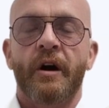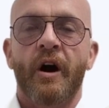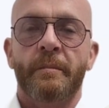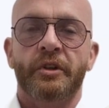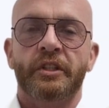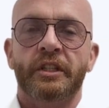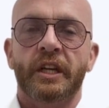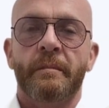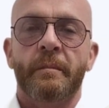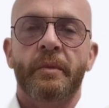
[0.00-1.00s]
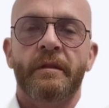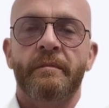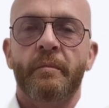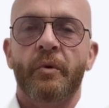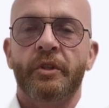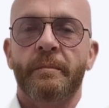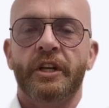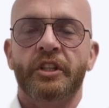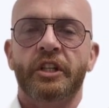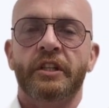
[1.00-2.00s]
Option C, but with even more
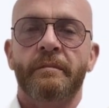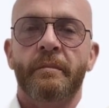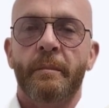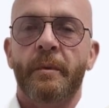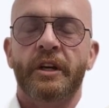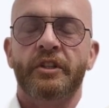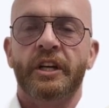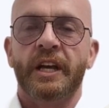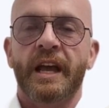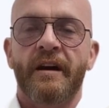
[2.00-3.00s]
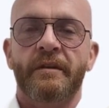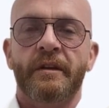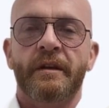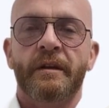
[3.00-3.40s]
spreadsheets, proper engineer heaven.